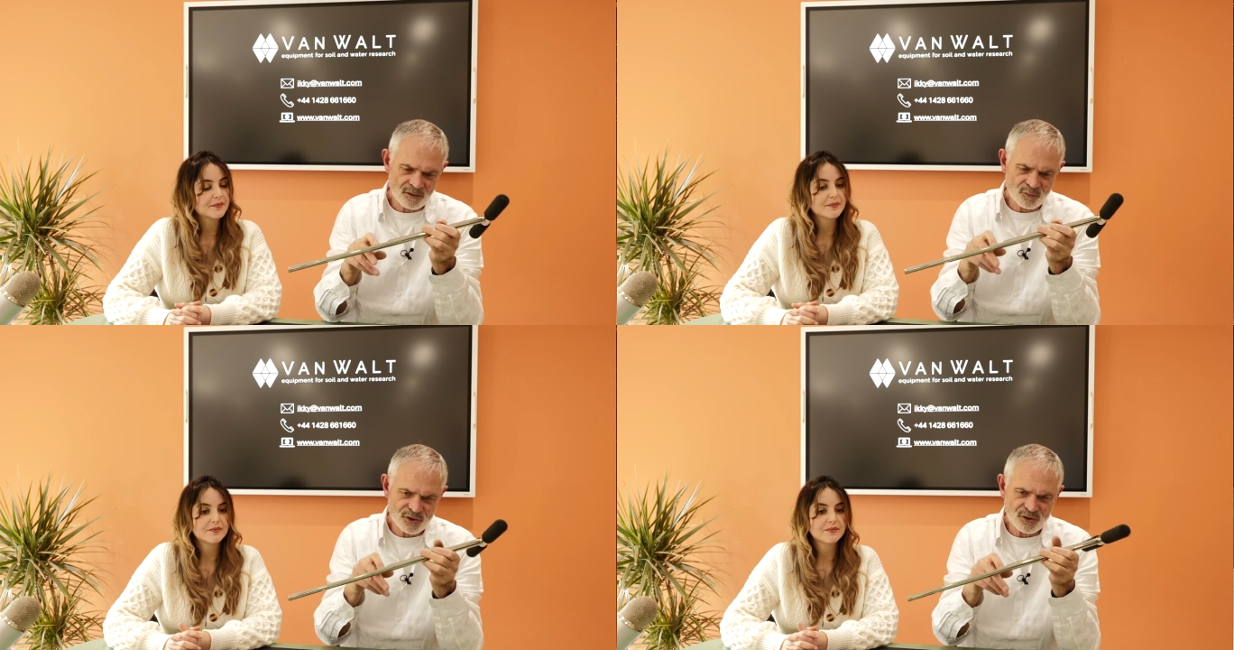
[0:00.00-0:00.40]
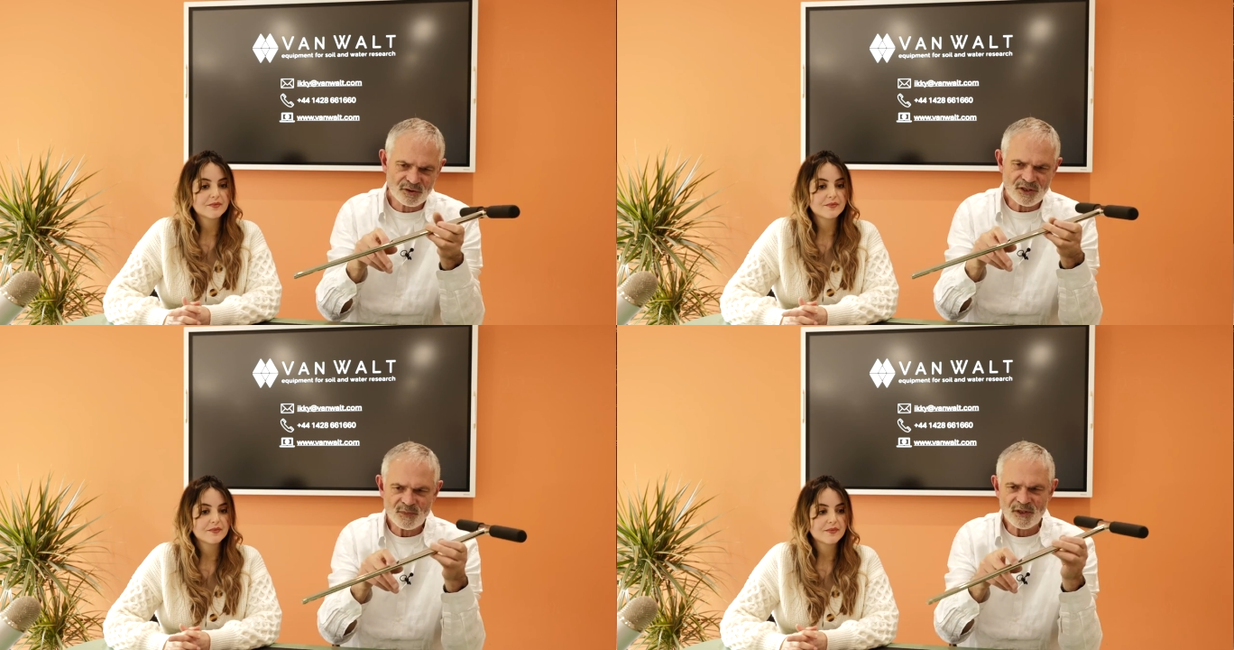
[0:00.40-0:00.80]
Speaker 1: we do
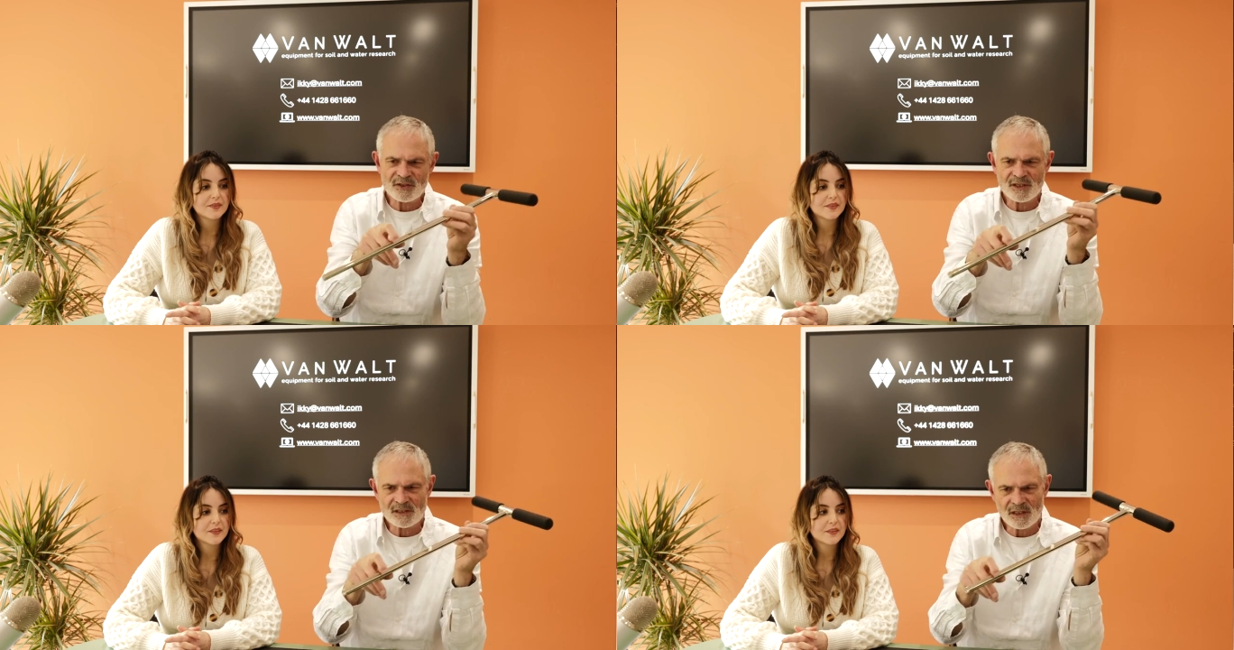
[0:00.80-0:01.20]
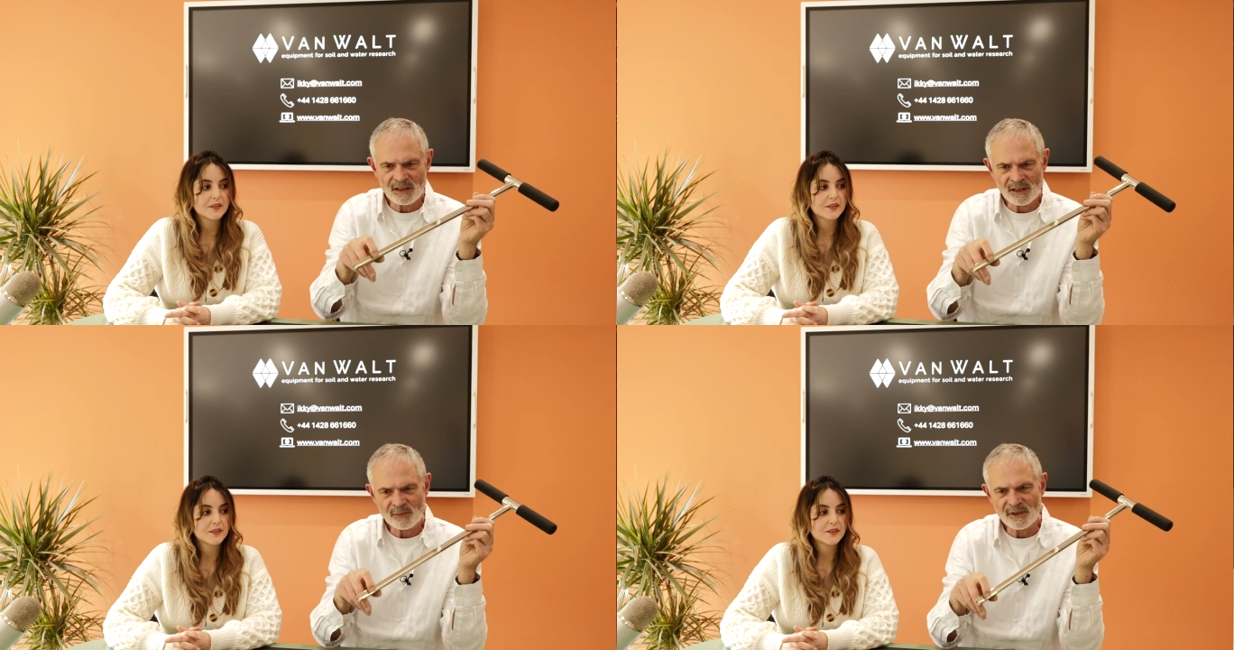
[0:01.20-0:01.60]
this because it's a
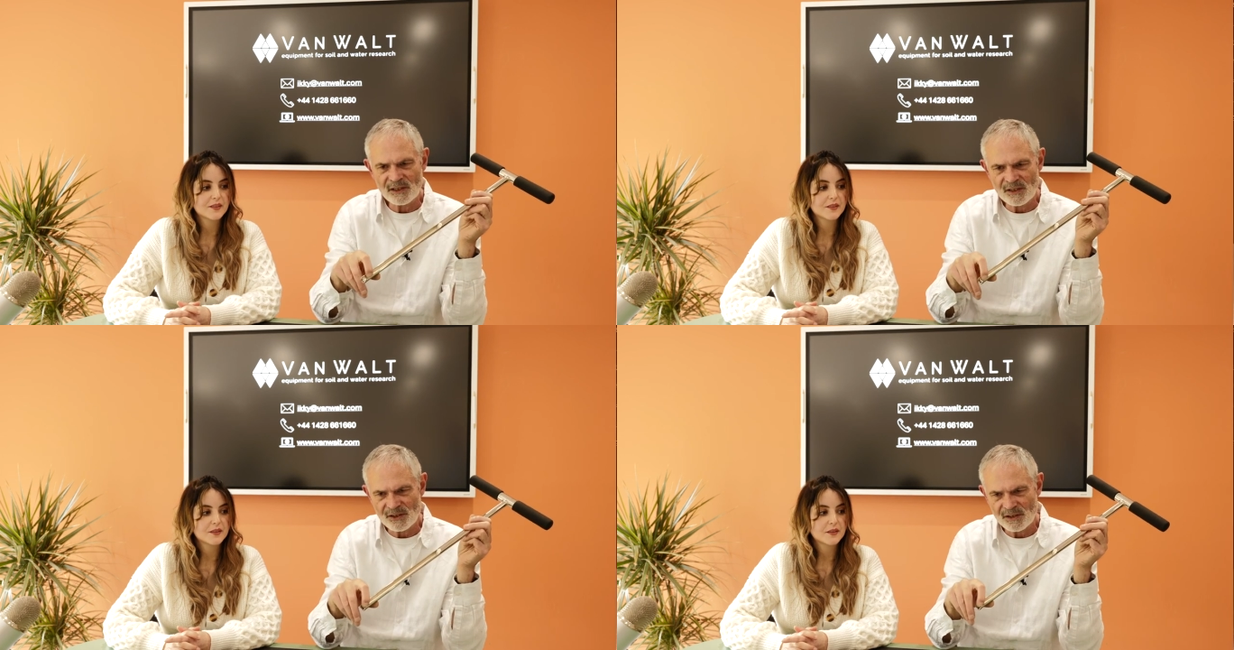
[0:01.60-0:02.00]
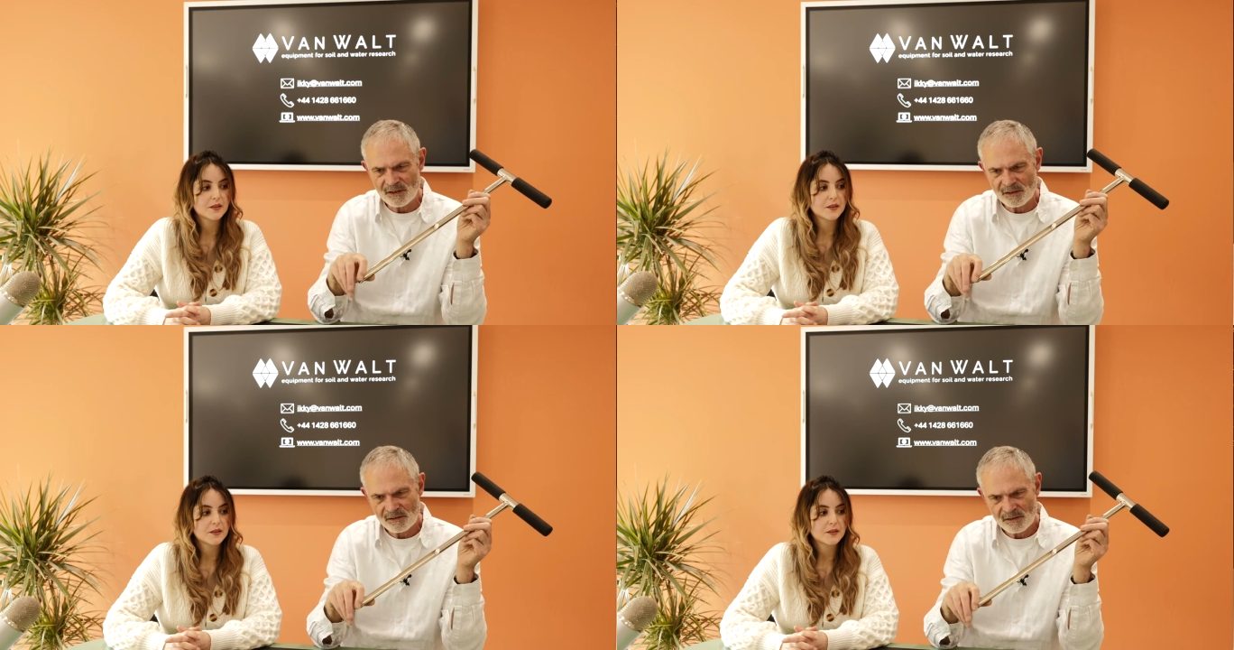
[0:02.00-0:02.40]
little bit
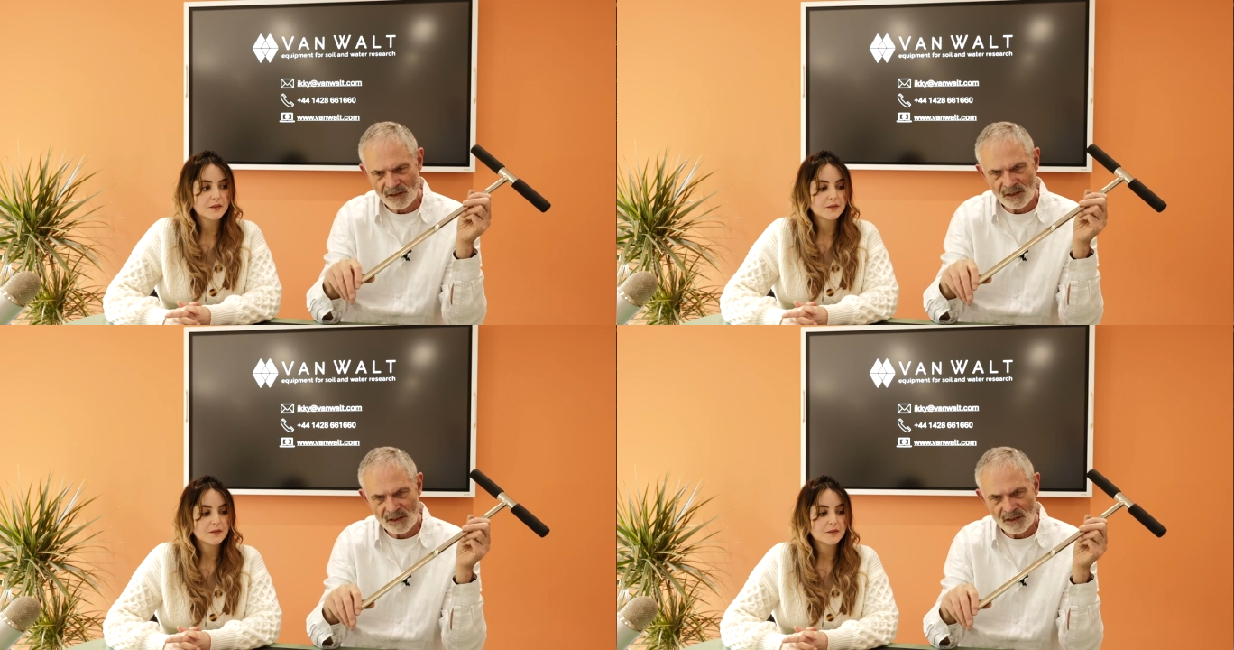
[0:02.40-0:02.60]
easier to